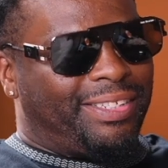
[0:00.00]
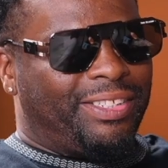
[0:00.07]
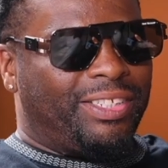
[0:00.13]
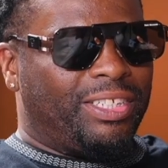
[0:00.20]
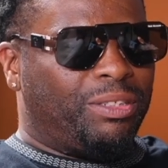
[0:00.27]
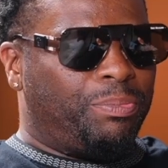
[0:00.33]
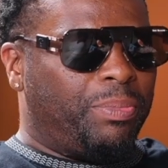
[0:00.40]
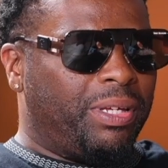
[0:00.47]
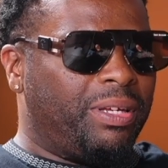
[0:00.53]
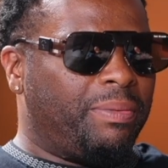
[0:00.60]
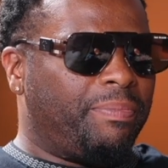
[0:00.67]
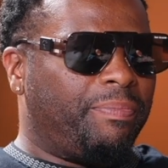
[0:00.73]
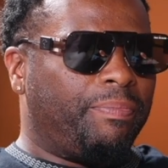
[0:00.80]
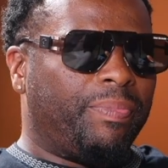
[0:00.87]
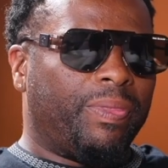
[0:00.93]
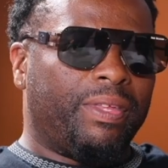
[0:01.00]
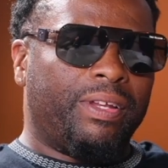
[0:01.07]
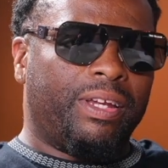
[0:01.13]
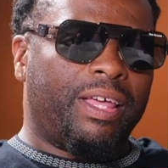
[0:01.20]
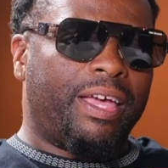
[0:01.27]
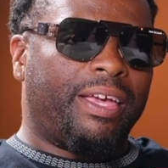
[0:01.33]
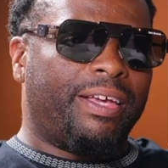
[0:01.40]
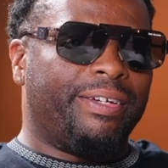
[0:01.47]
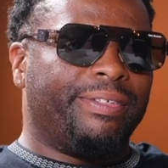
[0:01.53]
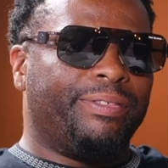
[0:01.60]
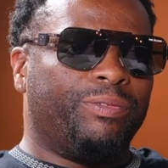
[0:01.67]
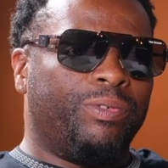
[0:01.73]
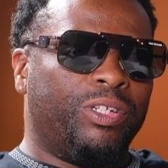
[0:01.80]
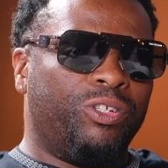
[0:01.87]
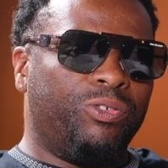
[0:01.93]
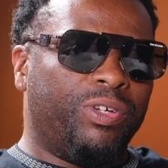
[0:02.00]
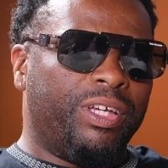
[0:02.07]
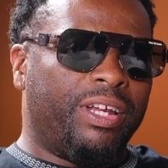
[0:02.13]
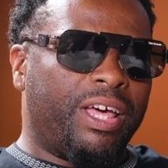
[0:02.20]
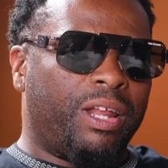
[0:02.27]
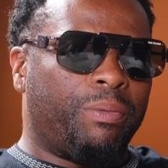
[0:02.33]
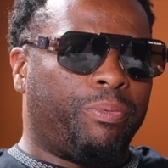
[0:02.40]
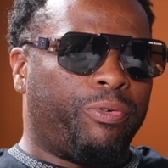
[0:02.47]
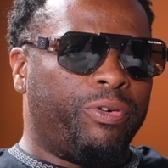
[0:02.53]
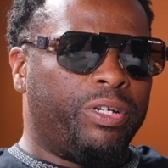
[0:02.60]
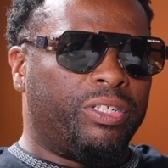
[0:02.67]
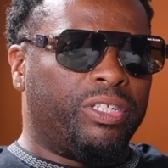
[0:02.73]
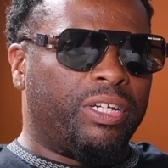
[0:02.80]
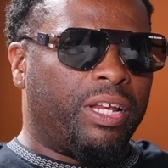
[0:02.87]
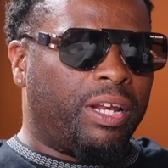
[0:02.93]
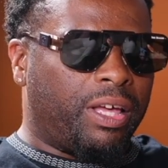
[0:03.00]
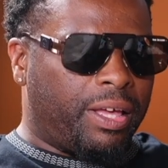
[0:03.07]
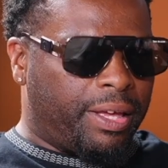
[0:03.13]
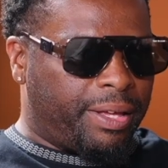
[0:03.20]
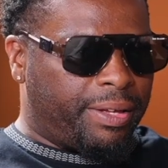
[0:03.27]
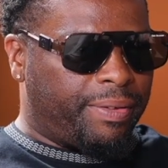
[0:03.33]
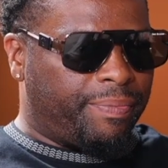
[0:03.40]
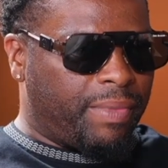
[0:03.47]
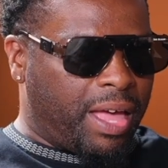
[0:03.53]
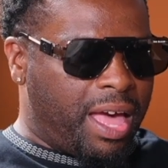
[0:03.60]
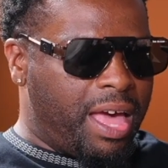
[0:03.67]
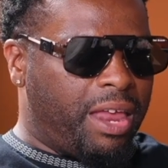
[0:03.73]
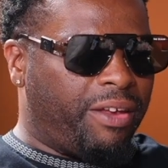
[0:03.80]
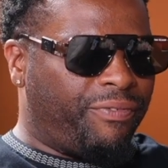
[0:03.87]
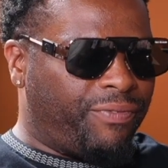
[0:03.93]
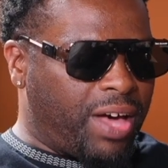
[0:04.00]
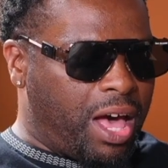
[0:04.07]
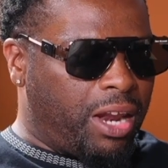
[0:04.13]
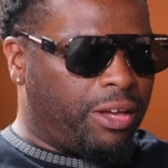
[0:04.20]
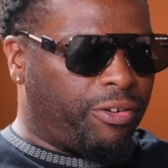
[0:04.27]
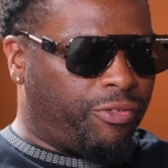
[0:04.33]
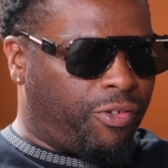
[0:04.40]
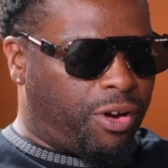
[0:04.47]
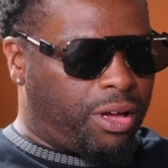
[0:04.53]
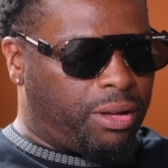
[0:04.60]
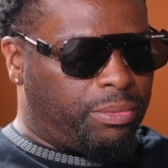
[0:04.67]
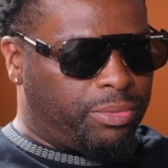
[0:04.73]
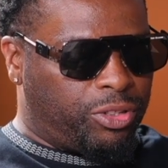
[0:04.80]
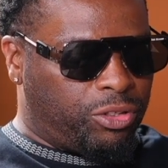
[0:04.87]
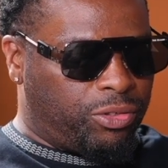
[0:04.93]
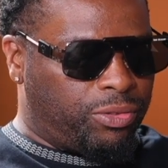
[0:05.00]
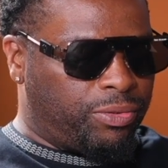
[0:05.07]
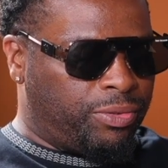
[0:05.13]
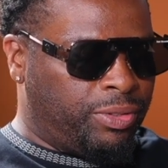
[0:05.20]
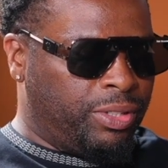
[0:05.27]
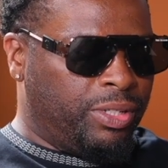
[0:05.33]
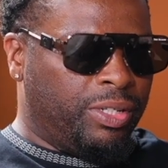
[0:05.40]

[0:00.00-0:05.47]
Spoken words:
Just being like, when you get out of prison, and I had a violent crime, so